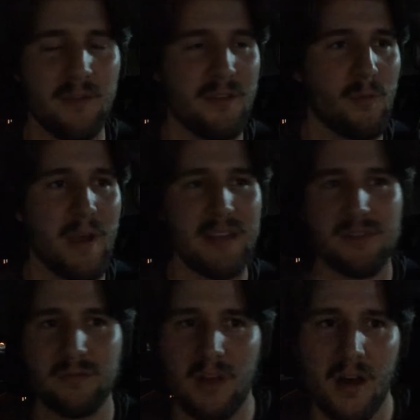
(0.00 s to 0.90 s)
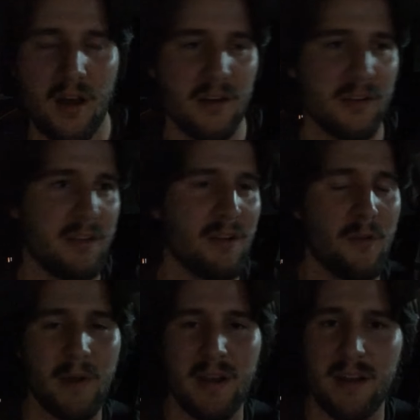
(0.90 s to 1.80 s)
You either wait too long or you
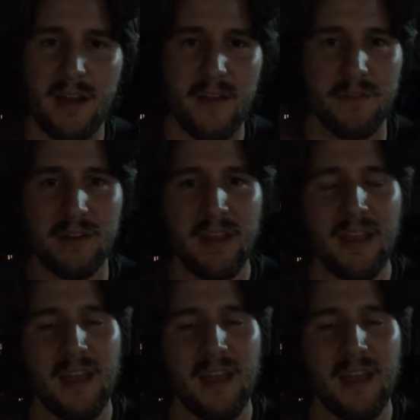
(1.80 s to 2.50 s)
don't wait enough, and